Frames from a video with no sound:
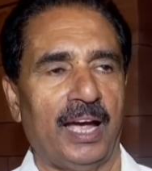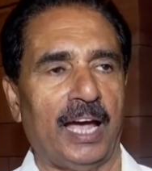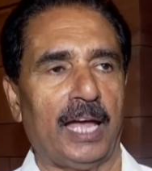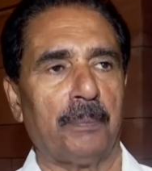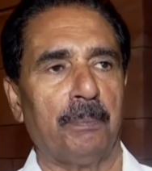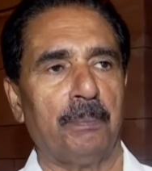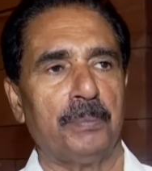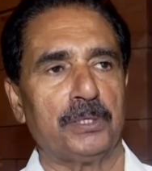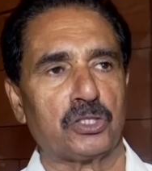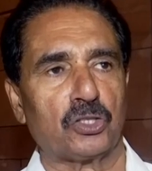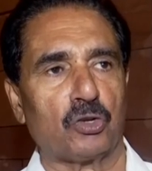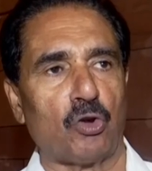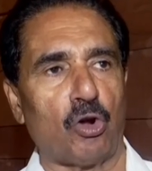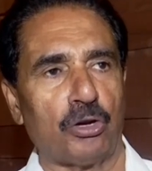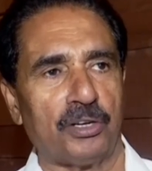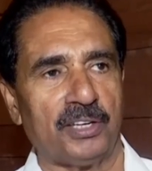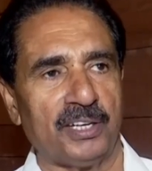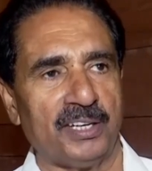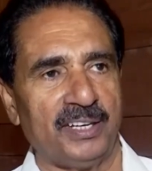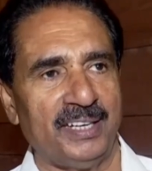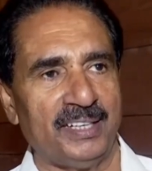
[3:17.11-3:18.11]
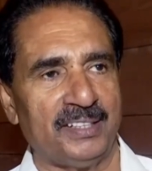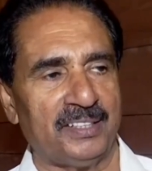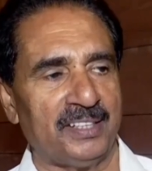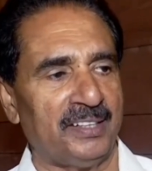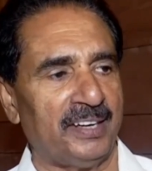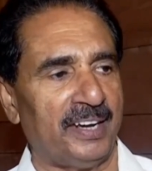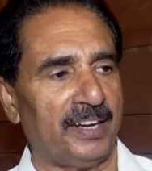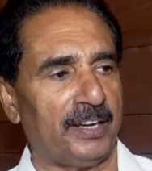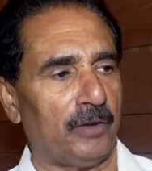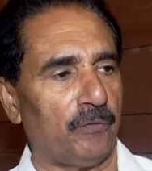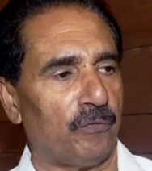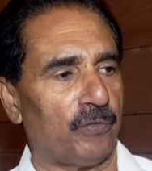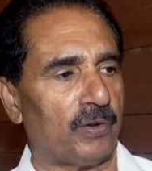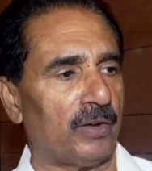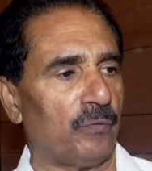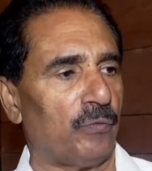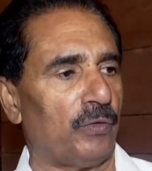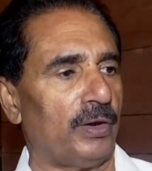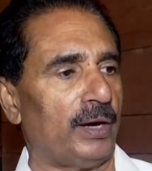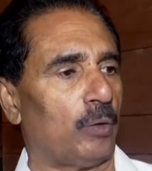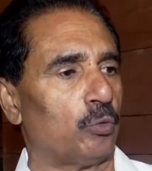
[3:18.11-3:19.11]
and misquoting it in a
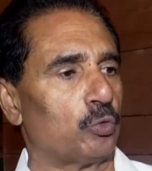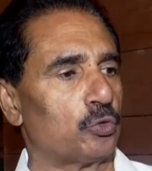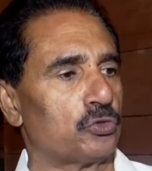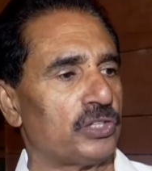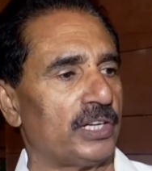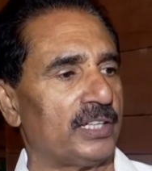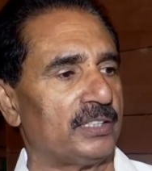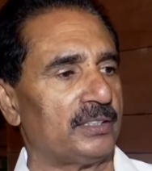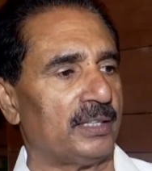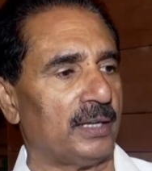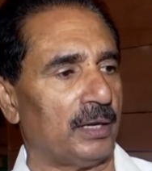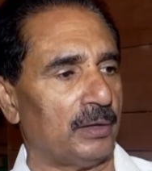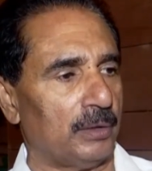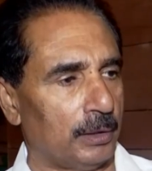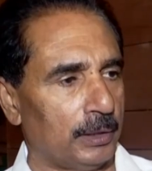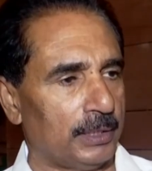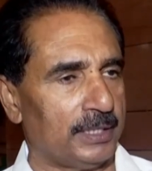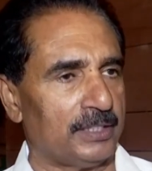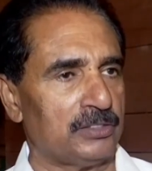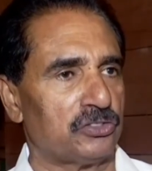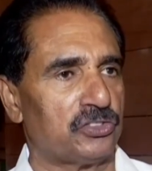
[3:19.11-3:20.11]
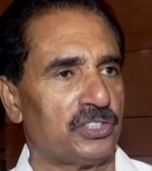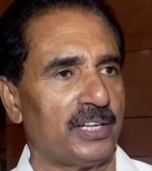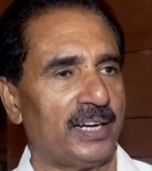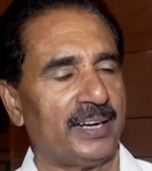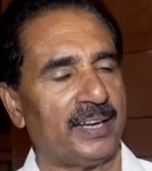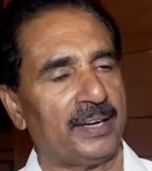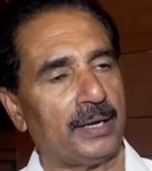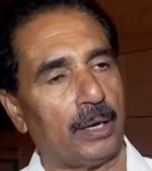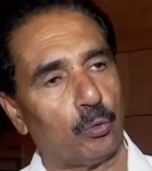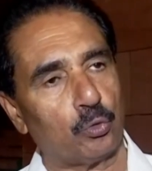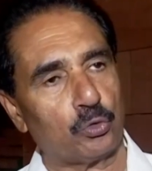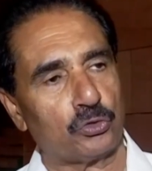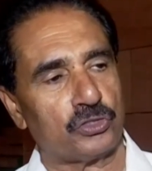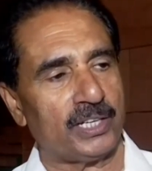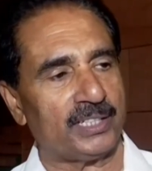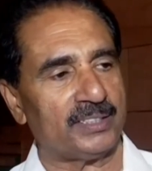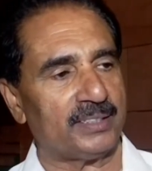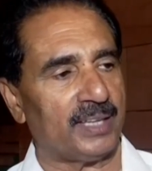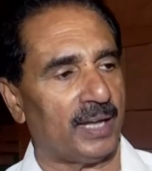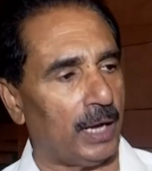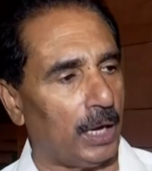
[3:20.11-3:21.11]
different way outside, uh, inside and
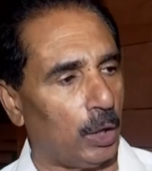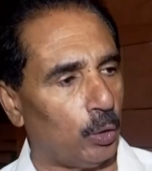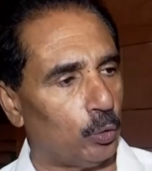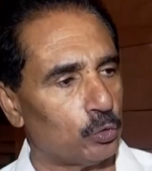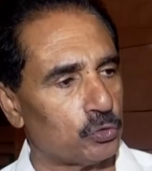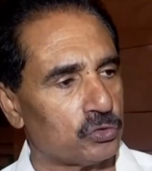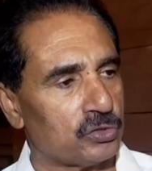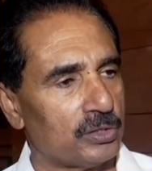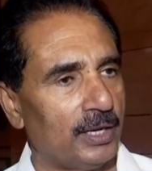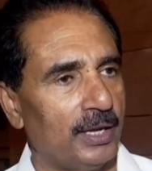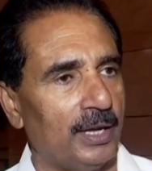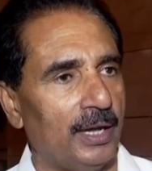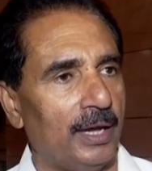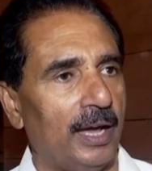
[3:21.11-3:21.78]
outside the house,